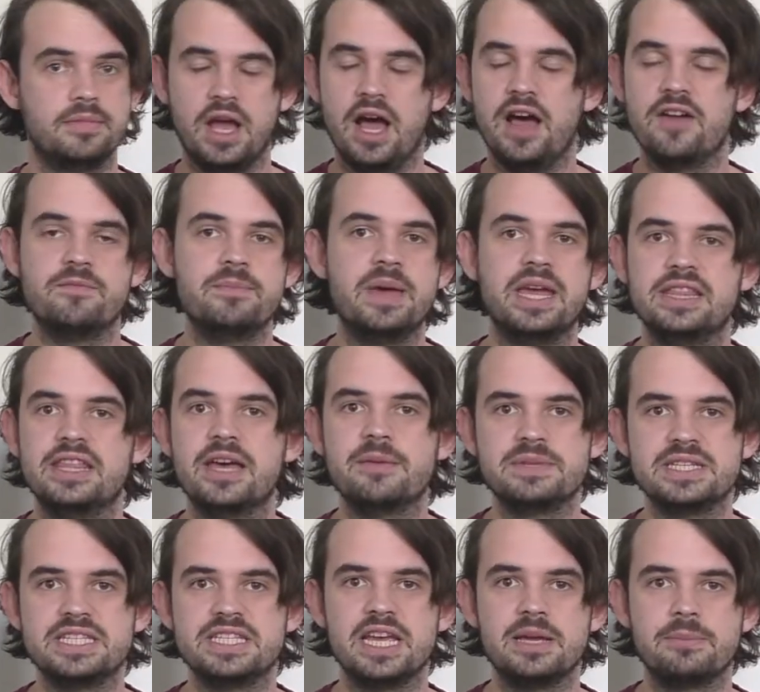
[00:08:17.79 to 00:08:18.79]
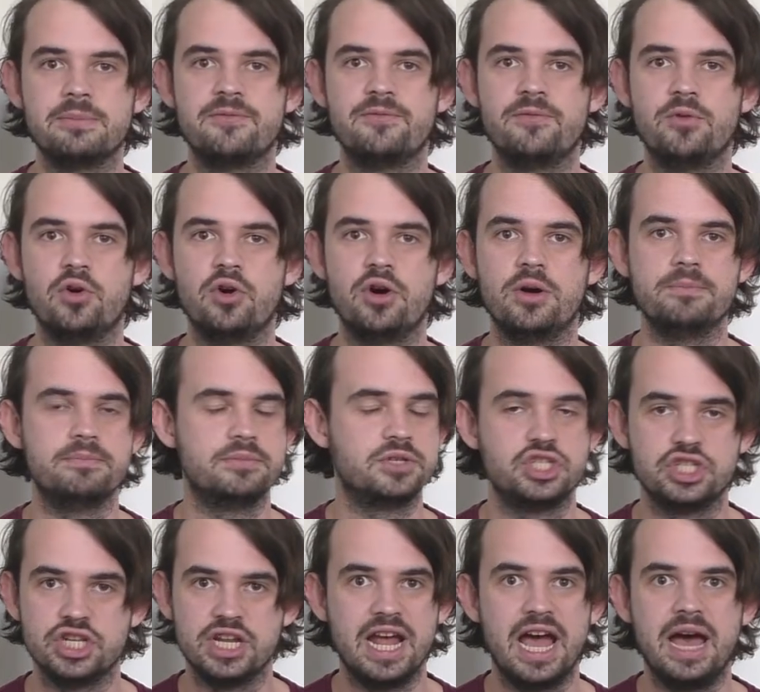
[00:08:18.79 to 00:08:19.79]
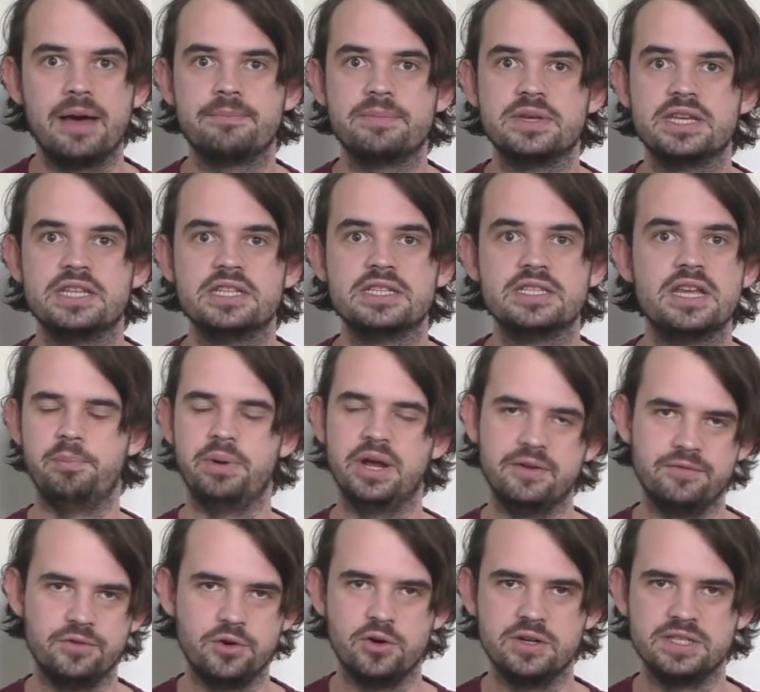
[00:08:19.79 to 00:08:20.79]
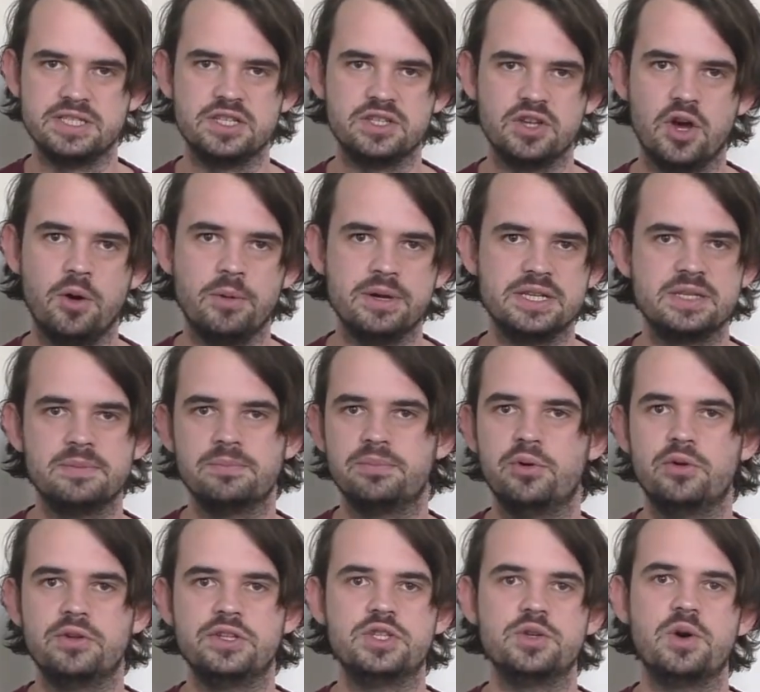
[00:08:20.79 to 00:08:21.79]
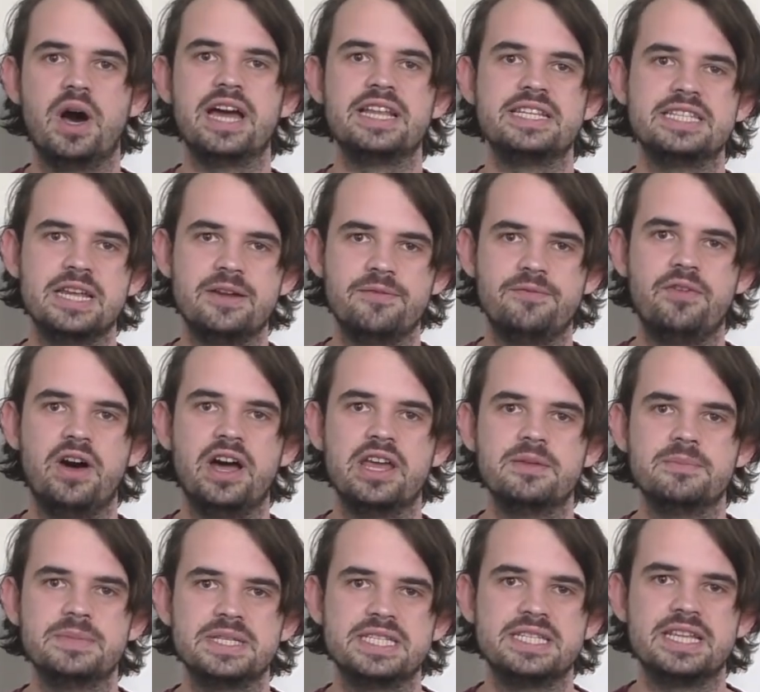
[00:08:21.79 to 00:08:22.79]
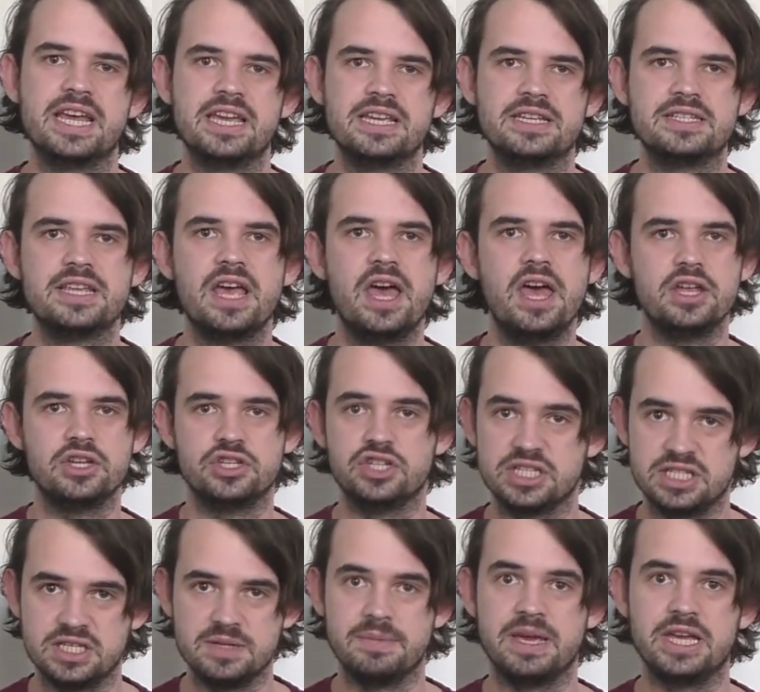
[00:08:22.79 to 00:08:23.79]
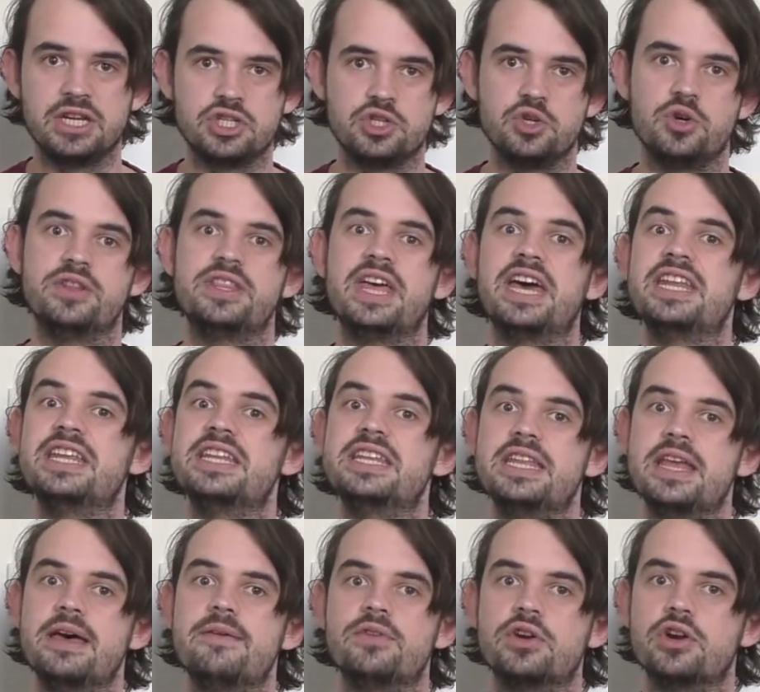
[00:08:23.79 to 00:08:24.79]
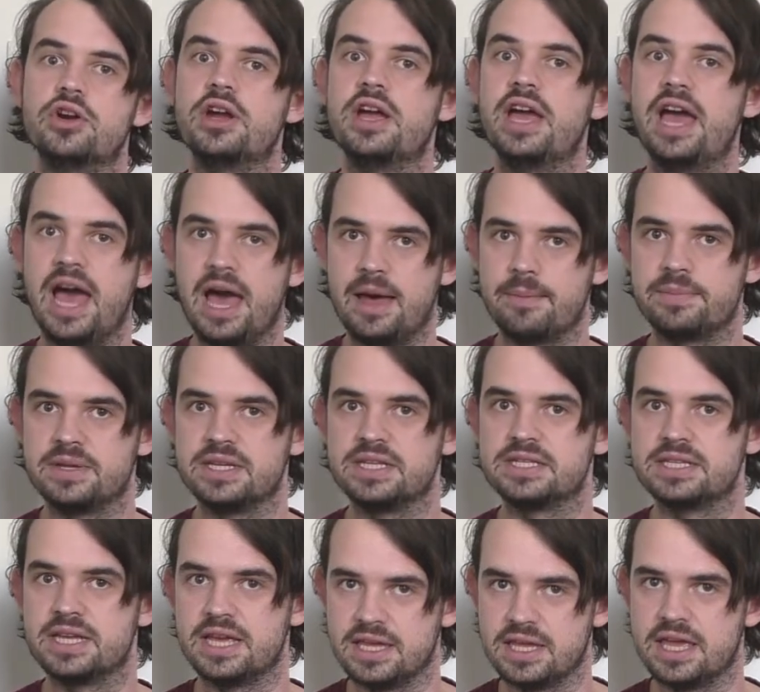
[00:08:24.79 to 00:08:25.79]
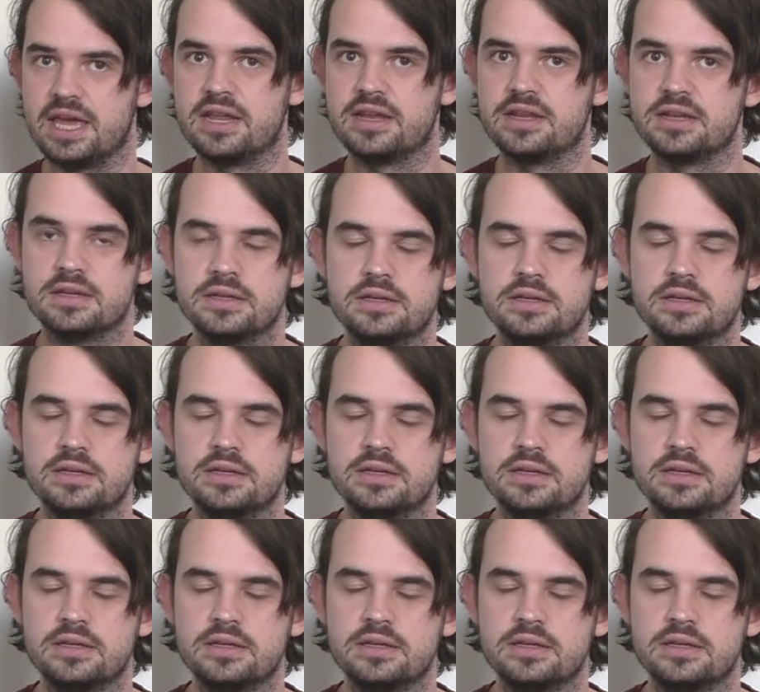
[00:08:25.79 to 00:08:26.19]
I've made that mistake before, shit happens, but of course it's always important to identify the mistakes just to make sure that it never happens again.